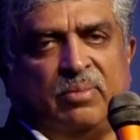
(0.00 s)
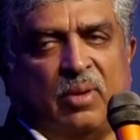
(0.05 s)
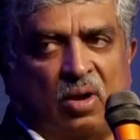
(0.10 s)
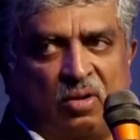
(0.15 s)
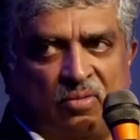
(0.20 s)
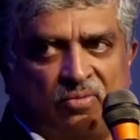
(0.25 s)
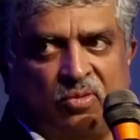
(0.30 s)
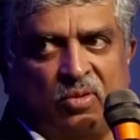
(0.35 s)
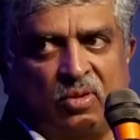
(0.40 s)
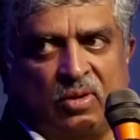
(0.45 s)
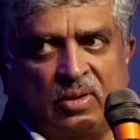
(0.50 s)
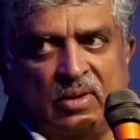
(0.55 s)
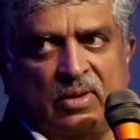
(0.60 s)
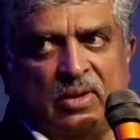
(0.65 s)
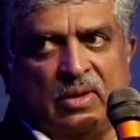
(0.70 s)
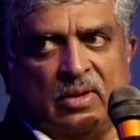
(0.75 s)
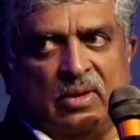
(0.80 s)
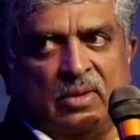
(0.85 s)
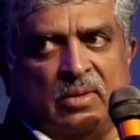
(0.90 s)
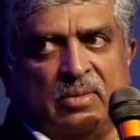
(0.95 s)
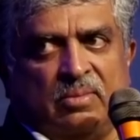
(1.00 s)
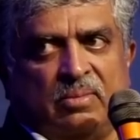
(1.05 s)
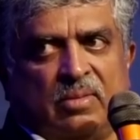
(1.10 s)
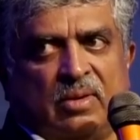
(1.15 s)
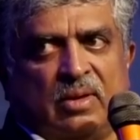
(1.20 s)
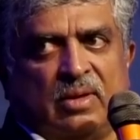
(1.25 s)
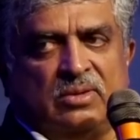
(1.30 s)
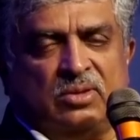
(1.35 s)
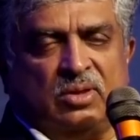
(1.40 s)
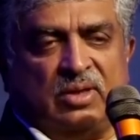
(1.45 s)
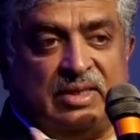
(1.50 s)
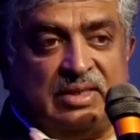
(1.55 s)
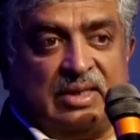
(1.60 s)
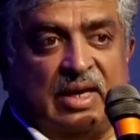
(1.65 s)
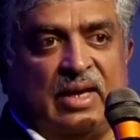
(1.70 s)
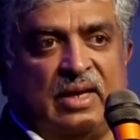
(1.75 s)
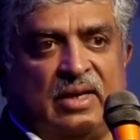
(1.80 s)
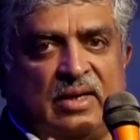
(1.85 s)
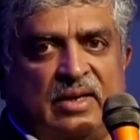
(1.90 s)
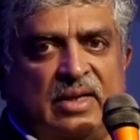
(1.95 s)
powerful. So
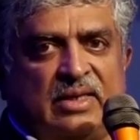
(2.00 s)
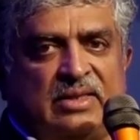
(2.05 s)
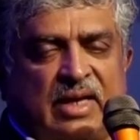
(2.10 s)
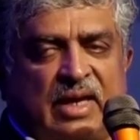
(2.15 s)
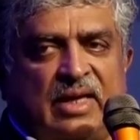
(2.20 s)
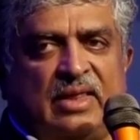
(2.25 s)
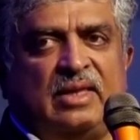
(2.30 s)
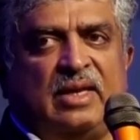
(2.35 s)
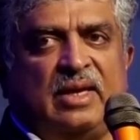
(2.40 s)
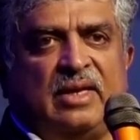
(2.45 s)
design